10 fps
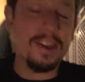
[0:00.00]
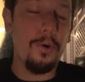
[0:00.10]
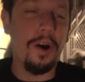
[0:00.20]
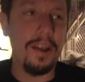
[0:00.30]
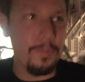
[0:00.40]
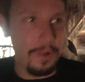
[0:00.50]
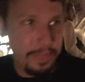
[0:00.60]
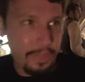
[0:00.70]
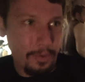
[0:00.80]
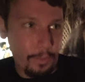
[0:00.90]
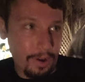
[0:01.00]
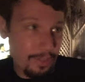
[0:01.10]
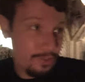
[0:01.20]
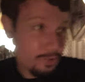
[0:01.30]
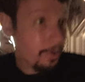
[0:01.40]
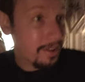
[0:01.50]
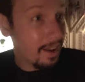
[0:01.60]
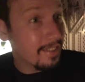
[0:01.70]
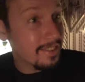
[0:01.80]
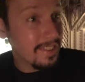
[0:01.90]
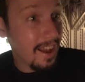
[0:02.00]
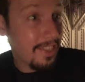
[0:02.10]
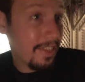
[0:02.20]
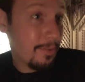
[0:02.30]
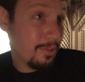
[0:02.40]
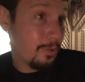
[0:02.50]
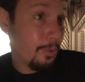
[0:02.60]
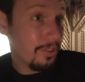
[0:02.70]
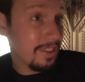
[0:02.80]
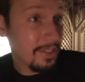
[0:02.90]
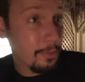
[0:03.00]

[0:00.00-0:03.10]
go on it with one of those toy guns. I thought that was the coolest thing